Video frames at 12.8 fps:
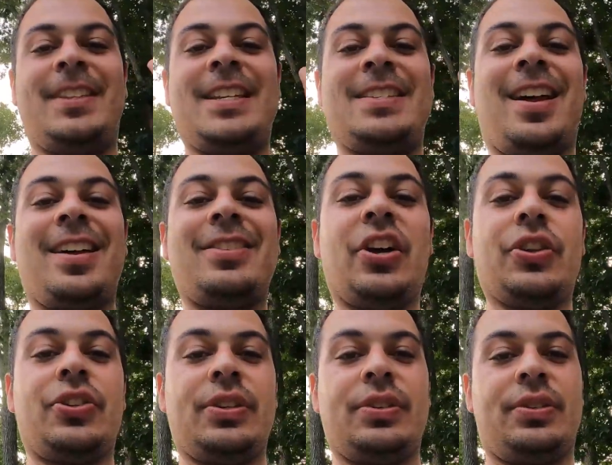design
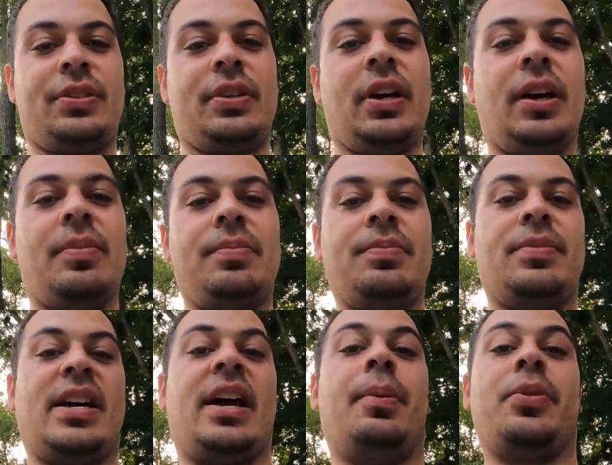touches
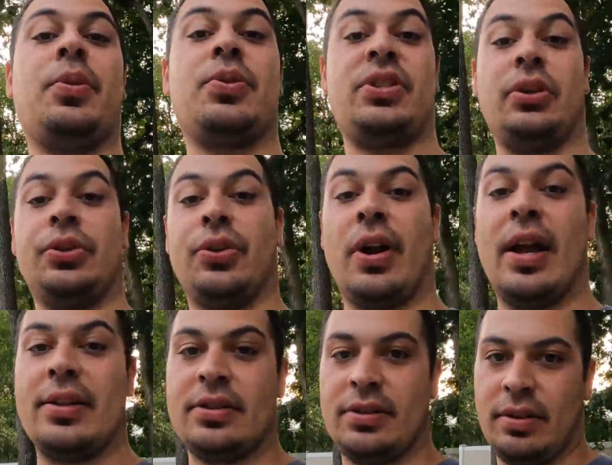to help those cylinder
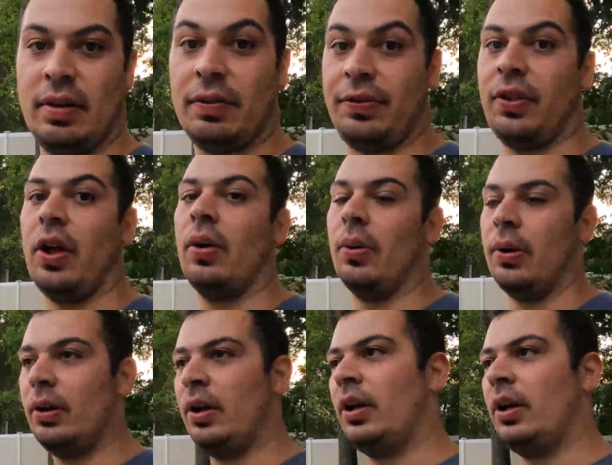heads flow.